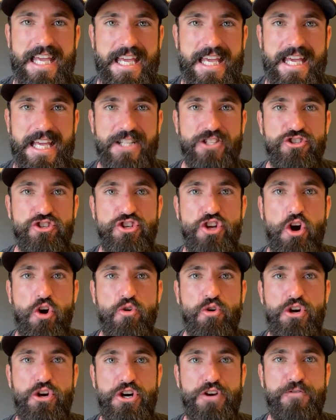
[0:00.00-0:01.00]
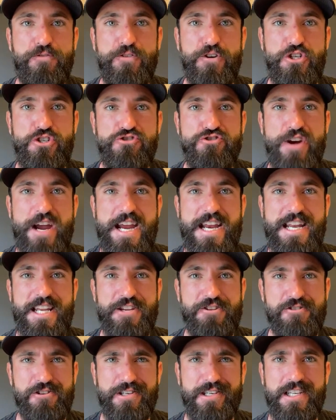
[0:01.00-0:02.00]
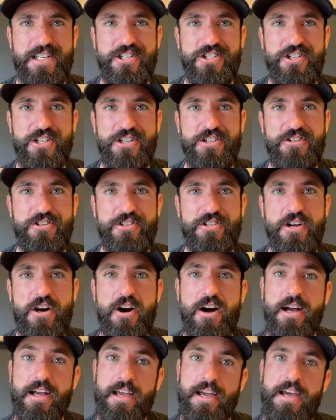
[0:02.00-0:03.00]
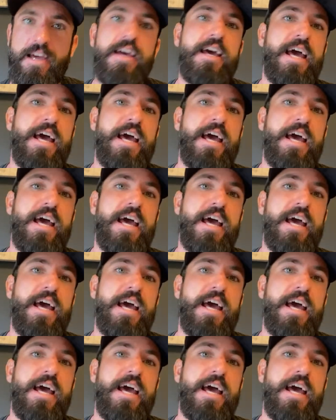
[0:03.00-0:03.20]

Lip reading: It's no good for training. You're teaching your dog,